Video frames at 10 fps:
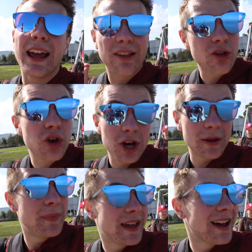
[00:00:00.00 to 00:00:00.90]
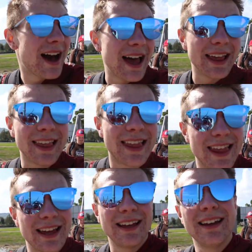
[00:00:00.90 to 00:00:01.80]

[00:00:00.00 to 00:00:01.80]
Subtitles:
is good because